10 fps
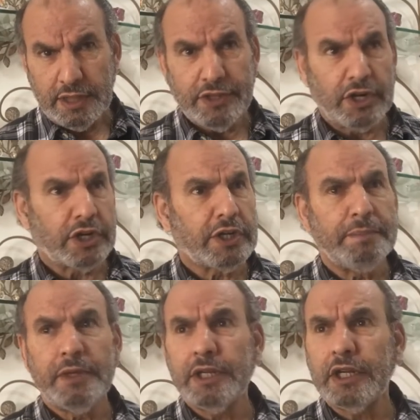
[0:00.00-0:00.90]
that are
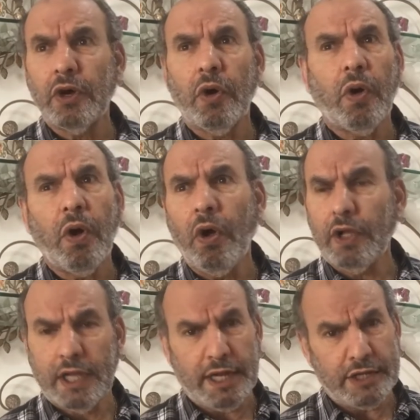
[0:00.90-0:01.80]
committing
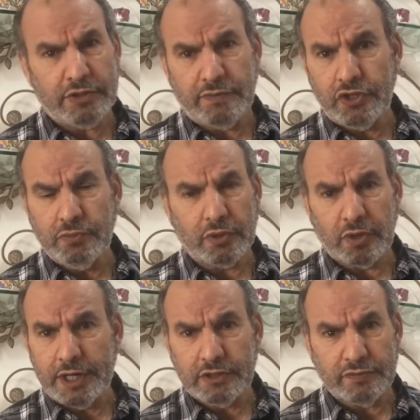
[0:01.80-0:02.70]
all kinds of human
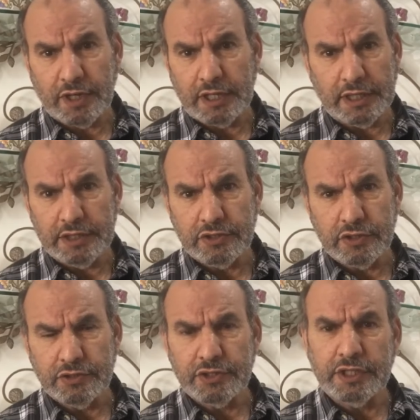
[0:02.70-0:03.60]
rights
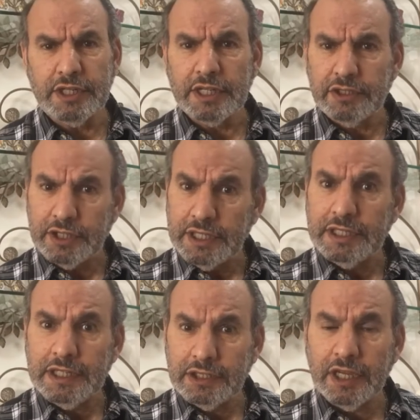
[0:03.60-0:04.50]
violations, and yet
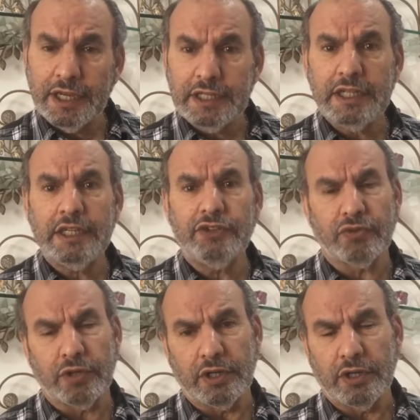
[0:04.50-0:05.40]
teeny tiny
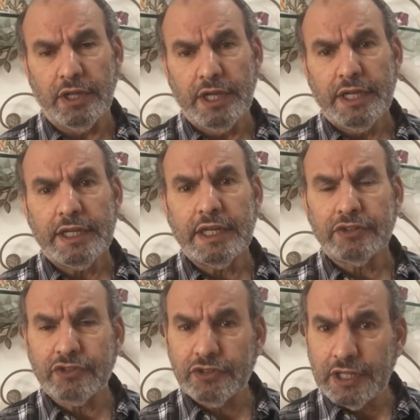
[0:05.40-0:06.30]
Israel
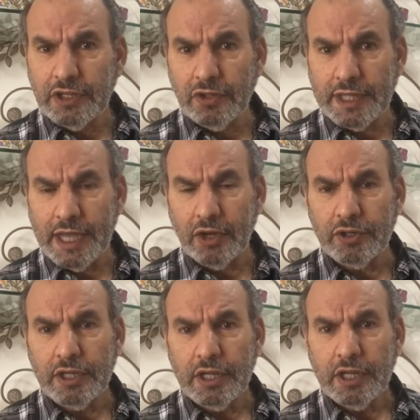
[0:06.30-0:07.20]
gets singled out